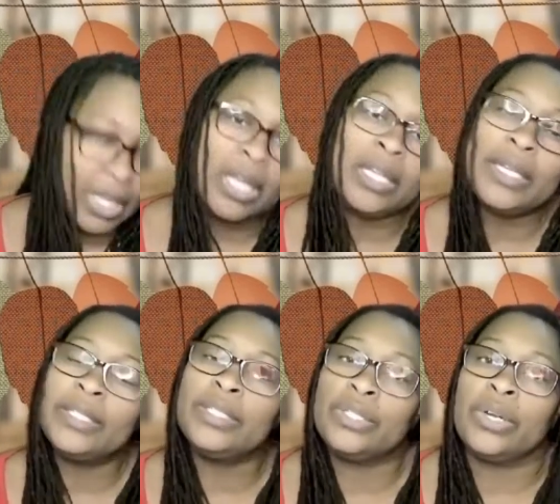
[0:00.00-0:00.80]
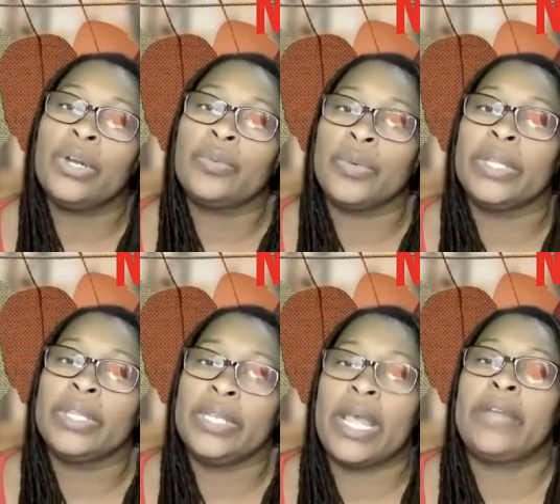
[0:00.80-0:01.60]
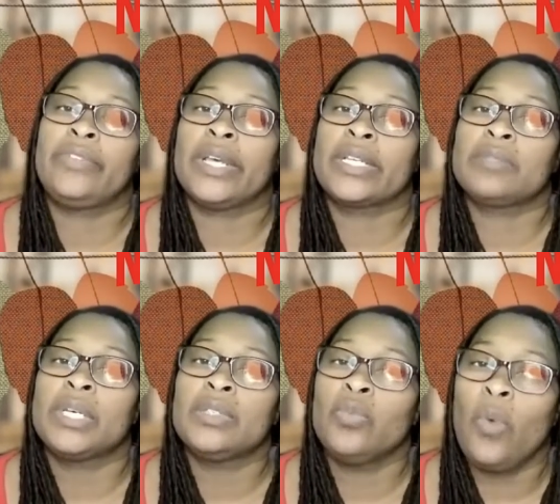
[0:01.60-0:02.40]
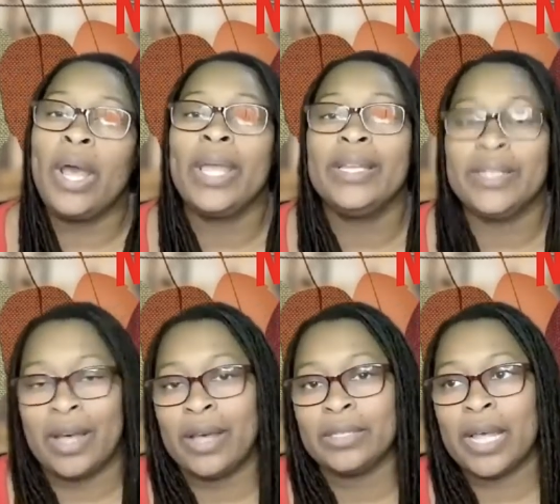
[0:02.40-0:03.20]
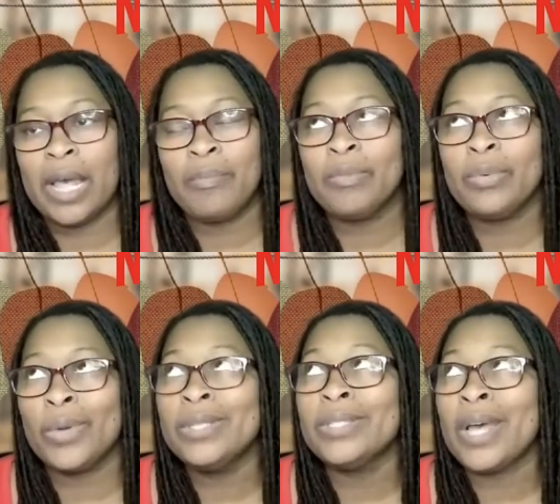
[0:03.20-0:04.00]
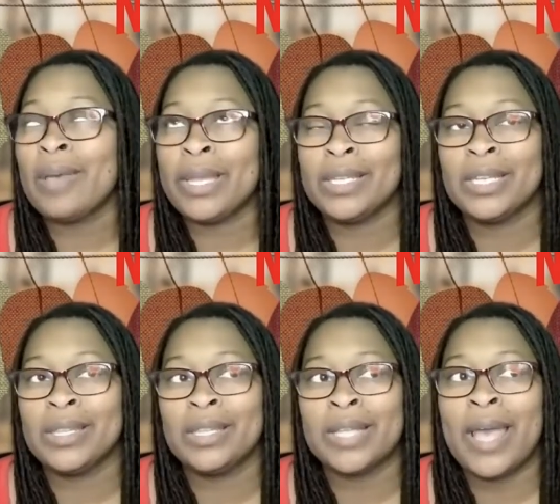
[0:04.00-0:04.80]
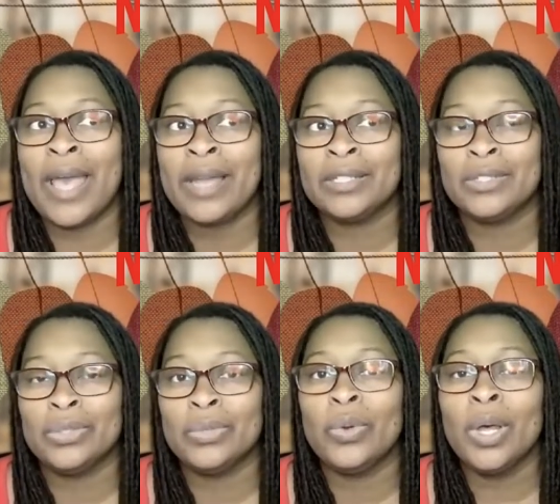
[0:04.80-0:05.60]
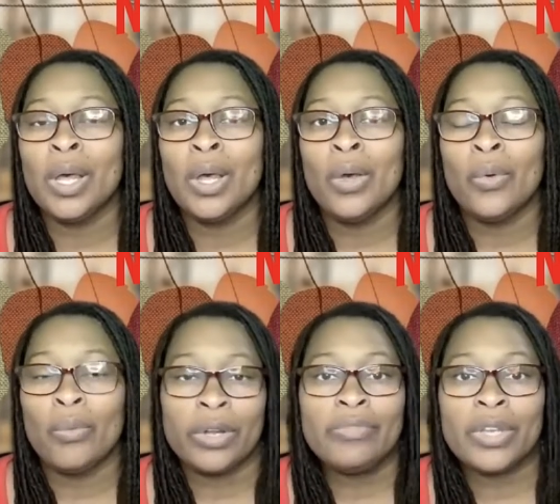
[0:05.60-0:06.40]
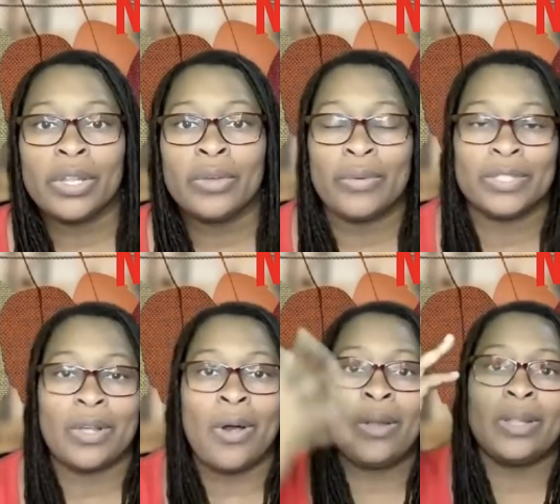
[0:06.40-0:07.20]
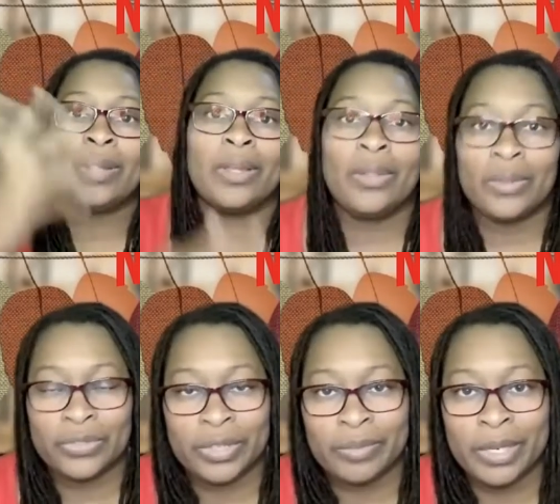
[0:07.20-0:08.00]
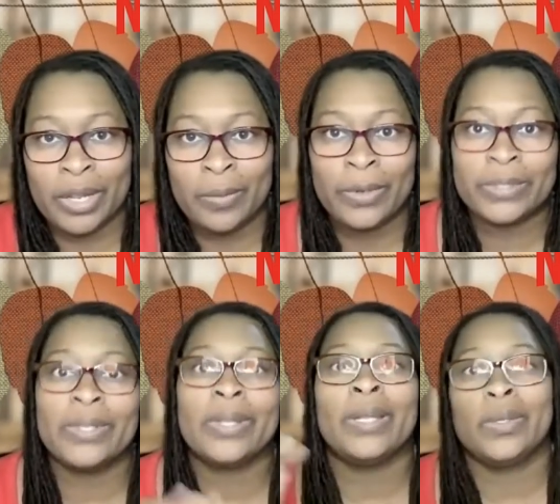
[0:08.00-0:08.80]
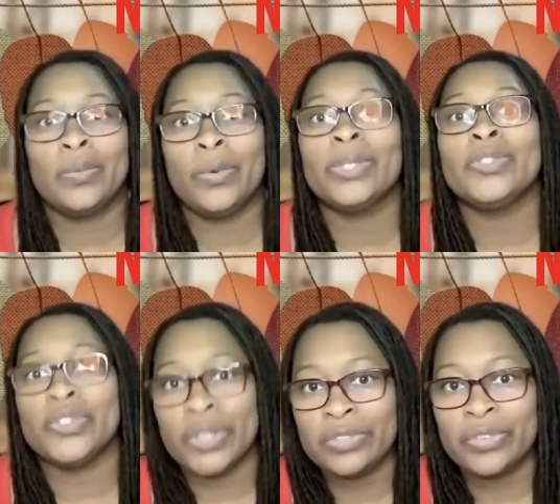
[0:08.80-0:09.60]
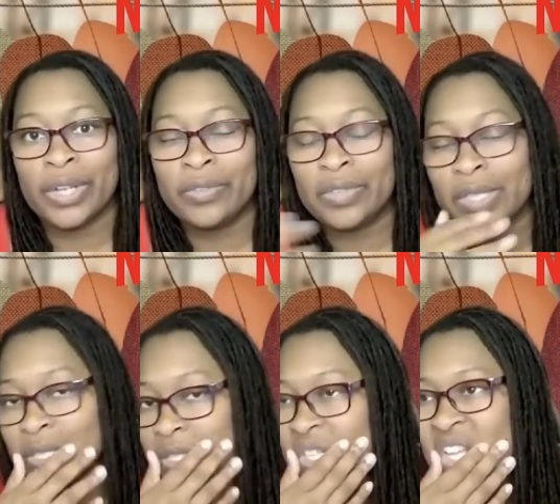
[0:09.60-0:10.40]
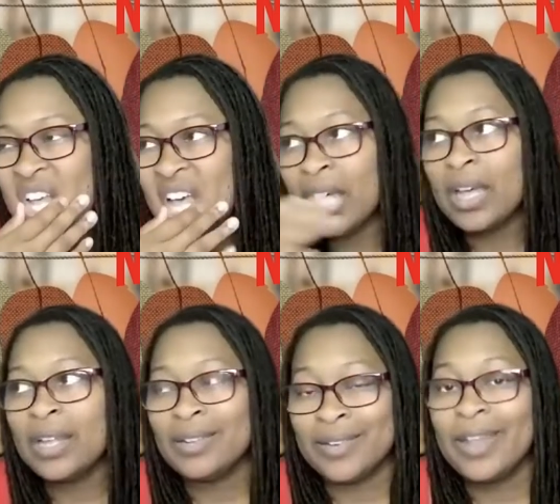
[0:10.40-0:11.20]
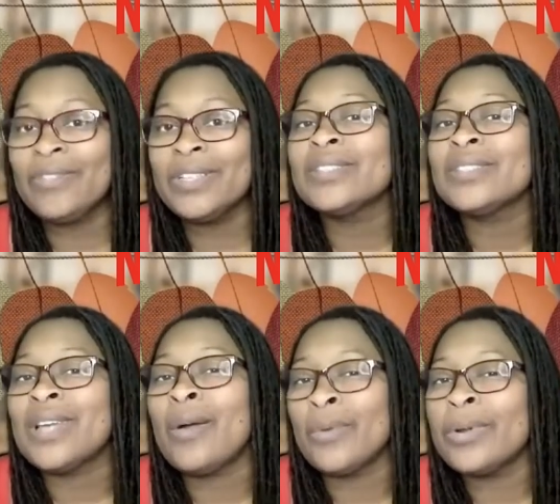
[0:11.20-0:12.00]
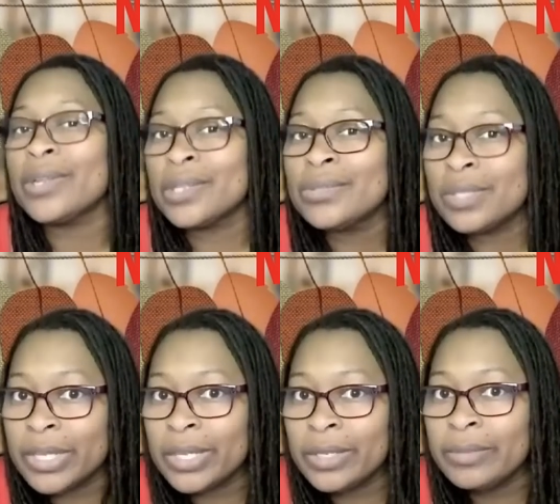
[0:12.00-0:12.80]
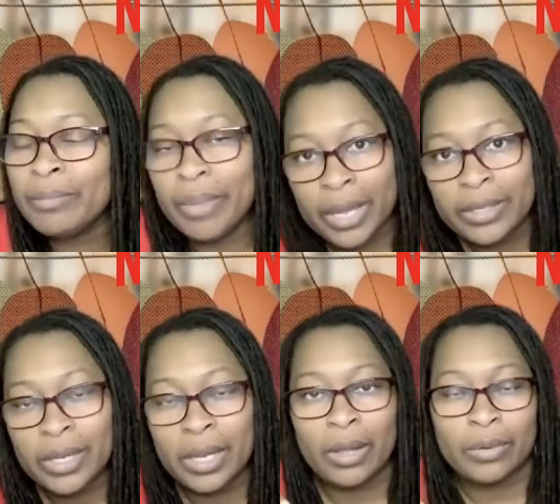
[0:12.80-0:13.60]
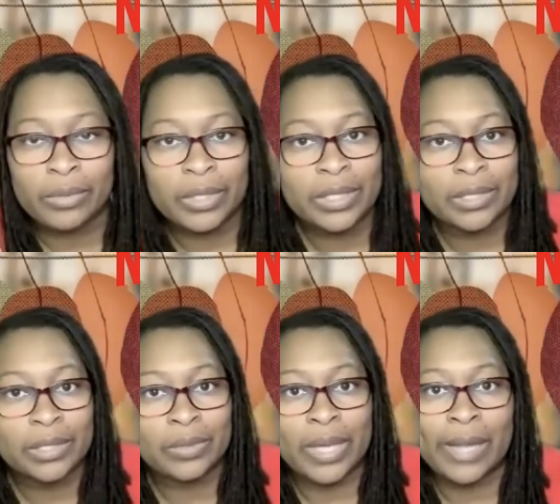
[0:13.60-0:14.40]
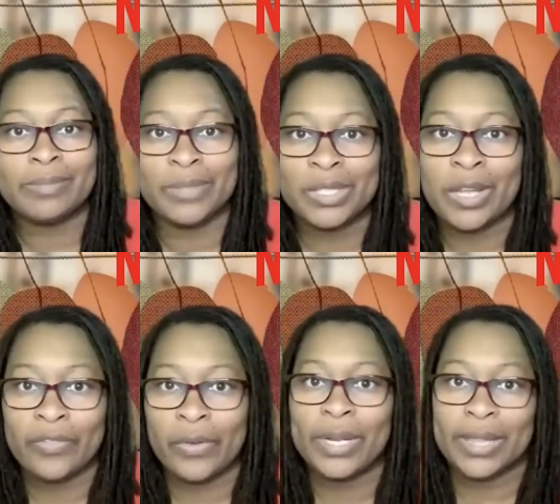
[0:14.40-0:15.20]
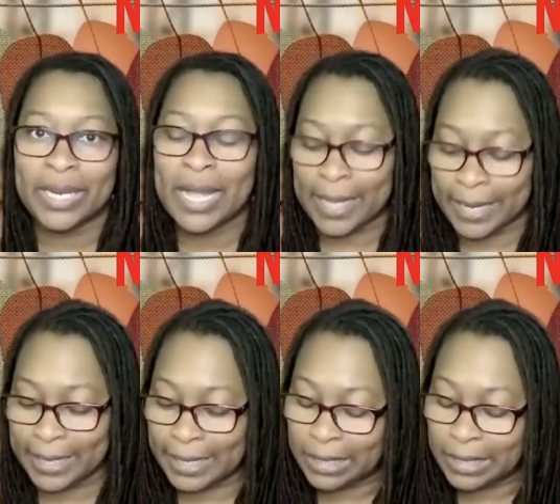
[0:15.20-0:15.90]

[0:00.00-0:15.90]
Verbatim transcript: Let's start with Netflix because why not? I remember one time I did this, I had to do one video that was all of the other streaming networks, then I did one just for Netflix. Netflix is not where it used to be, but you know, it's still got some stuff on it that I like.